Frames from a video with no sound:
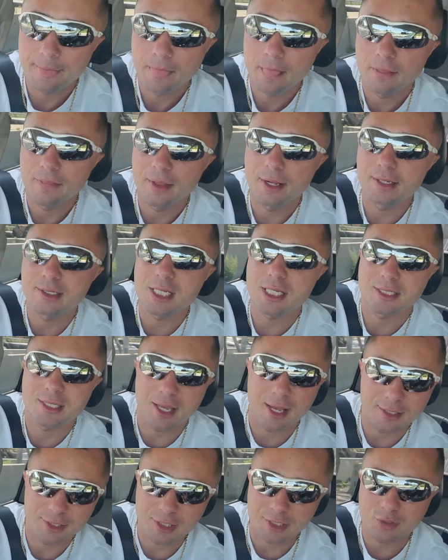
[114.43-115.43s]
And then he
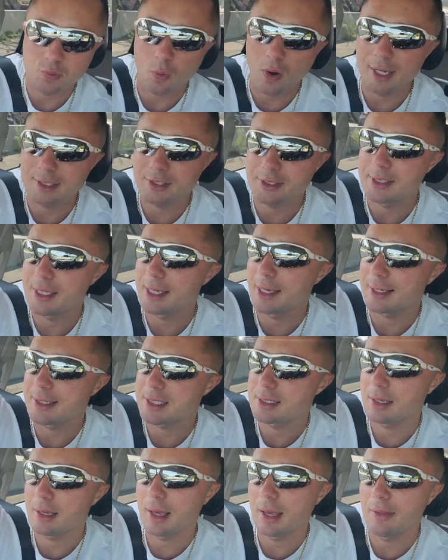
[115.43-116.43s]
just watch
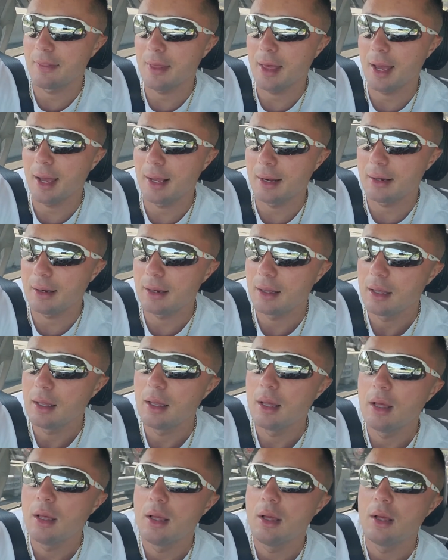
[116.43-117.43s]
this. And
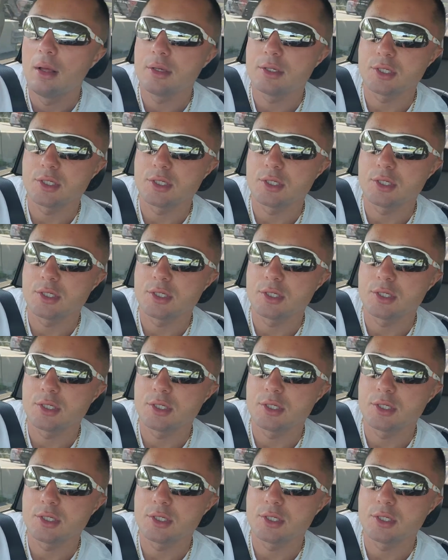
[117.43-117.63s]
then,